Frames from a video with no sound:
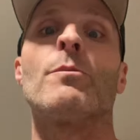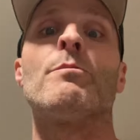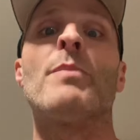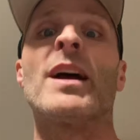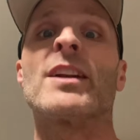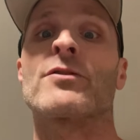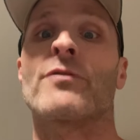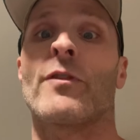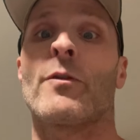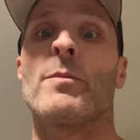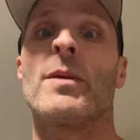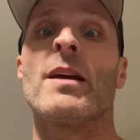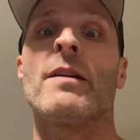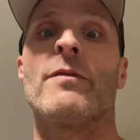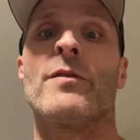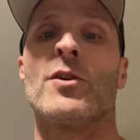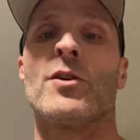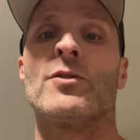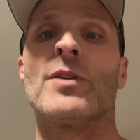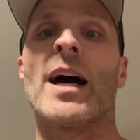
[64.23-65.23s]
bench for me
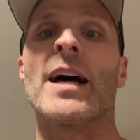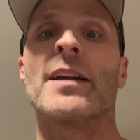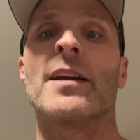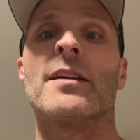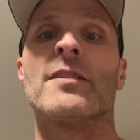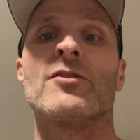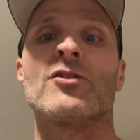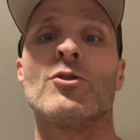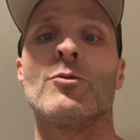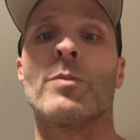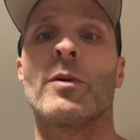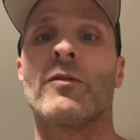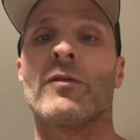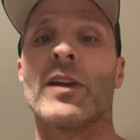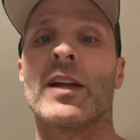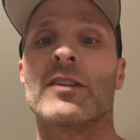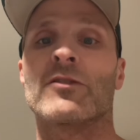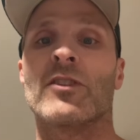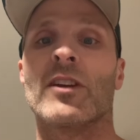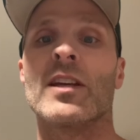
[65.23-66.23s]
if you're not in a super
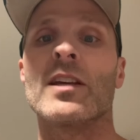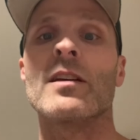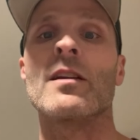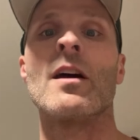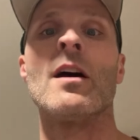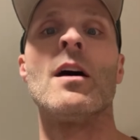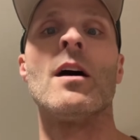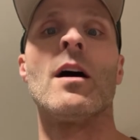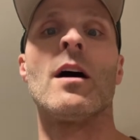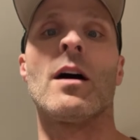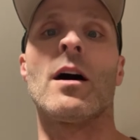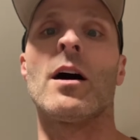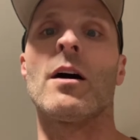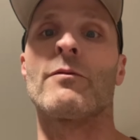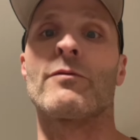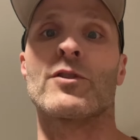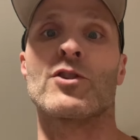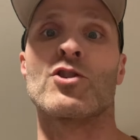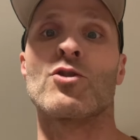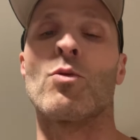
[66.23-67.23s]
flex league,
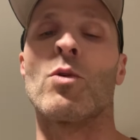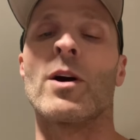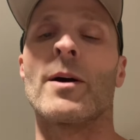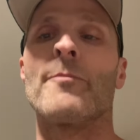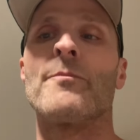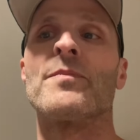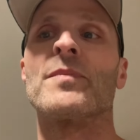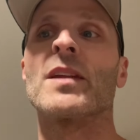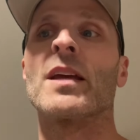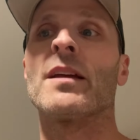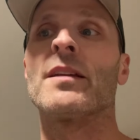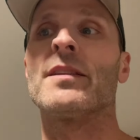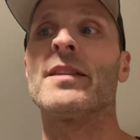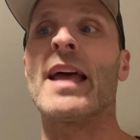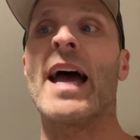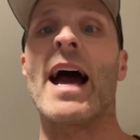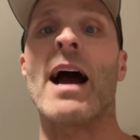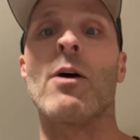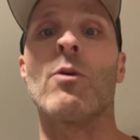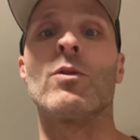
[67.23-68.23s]
for sure.
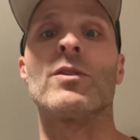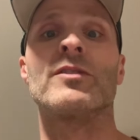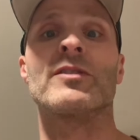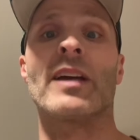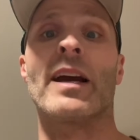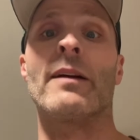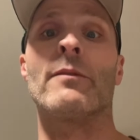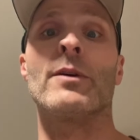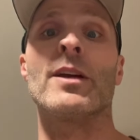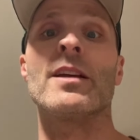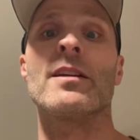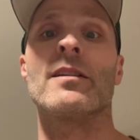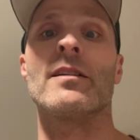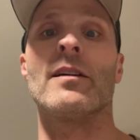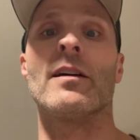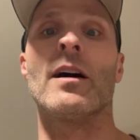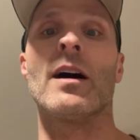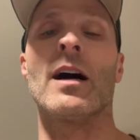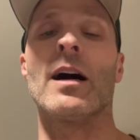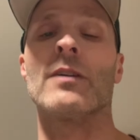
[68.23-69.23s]
Now,
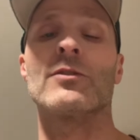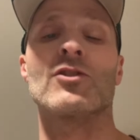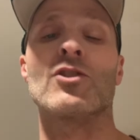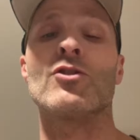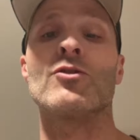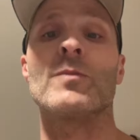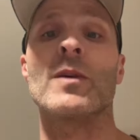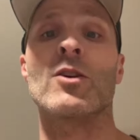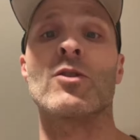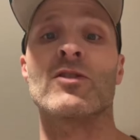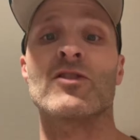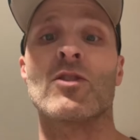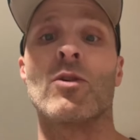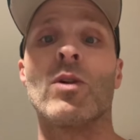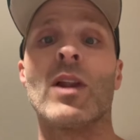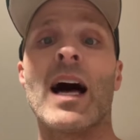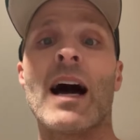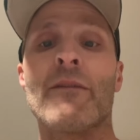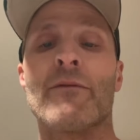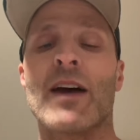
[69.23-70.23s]
Chris
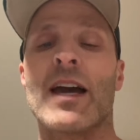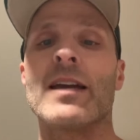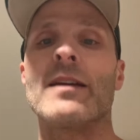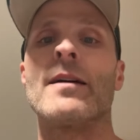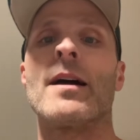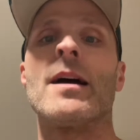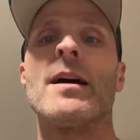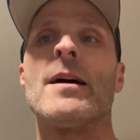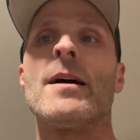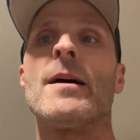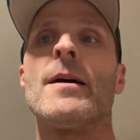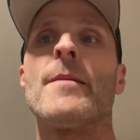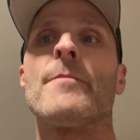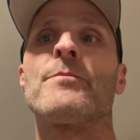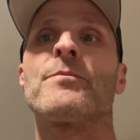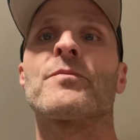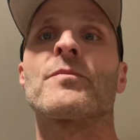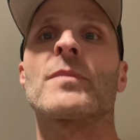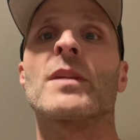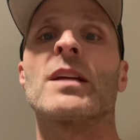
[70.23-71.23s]
Olave.
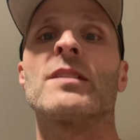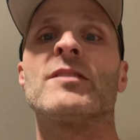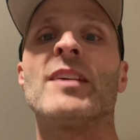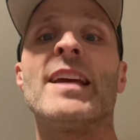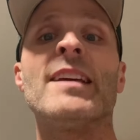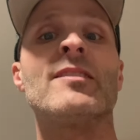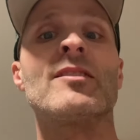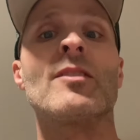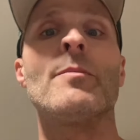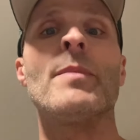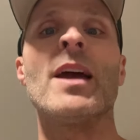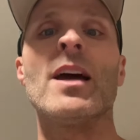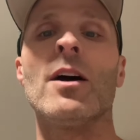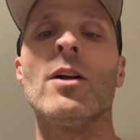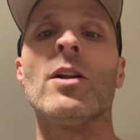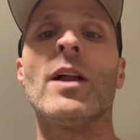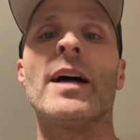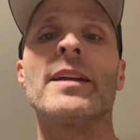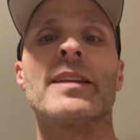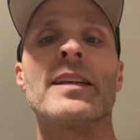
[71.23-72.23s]
Taysom
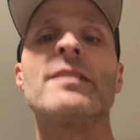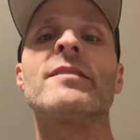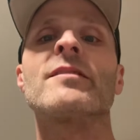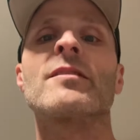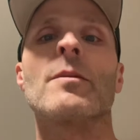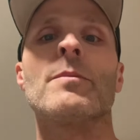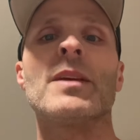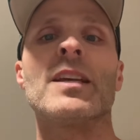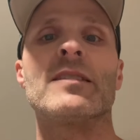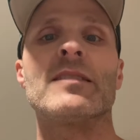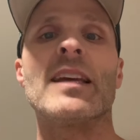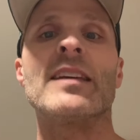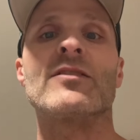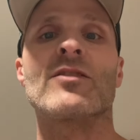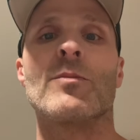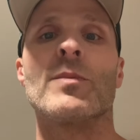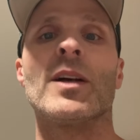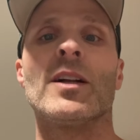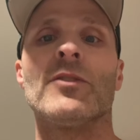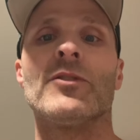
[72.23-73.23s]
Hill, I think this is going to be a
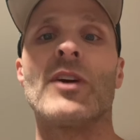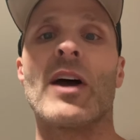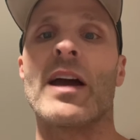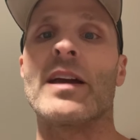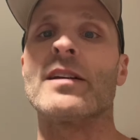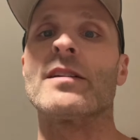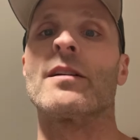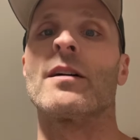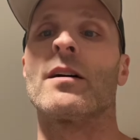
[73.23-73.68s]
Taysom Hill day.